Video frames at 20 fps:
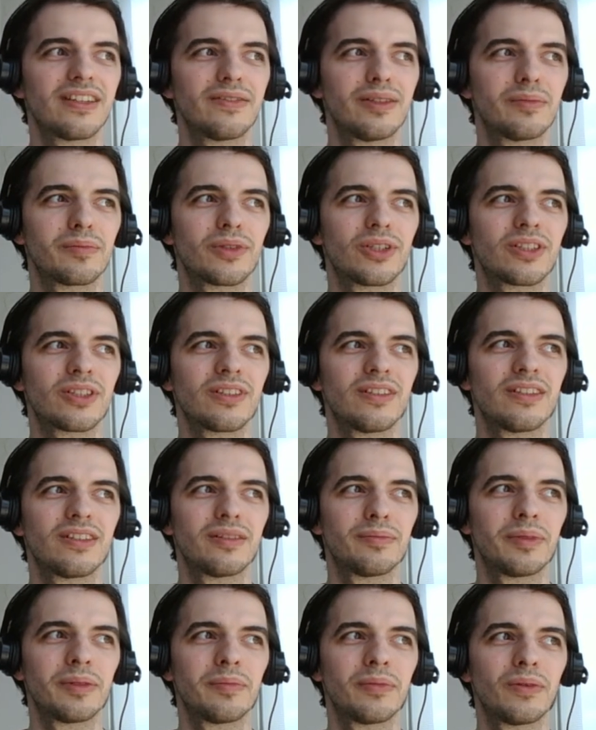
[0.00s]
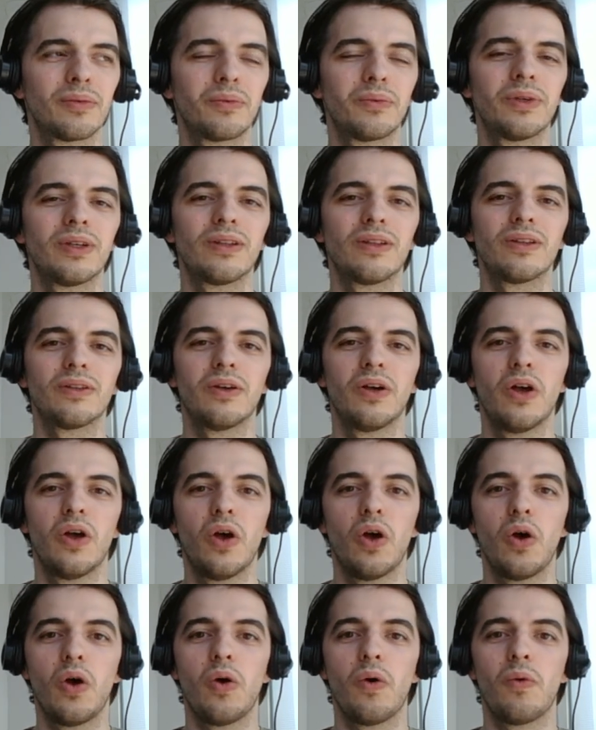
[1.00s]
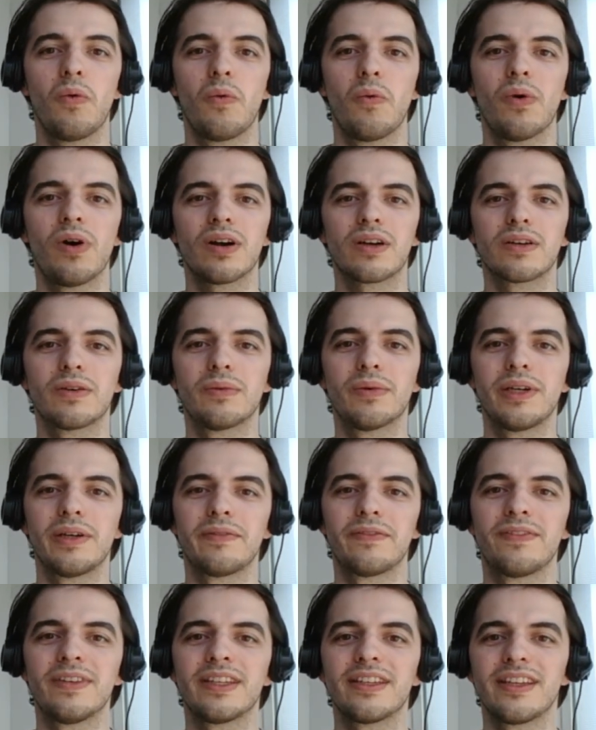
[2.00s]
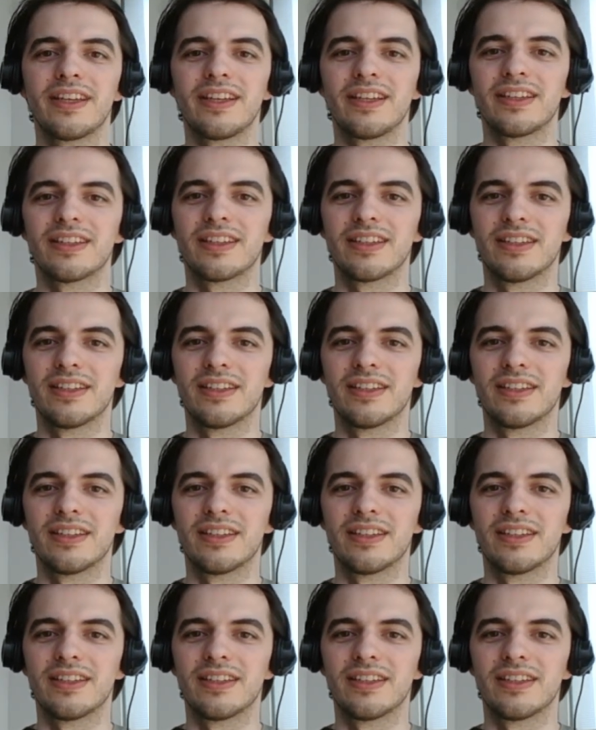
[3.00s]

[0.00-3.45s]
impression a lot of people will walk away thinking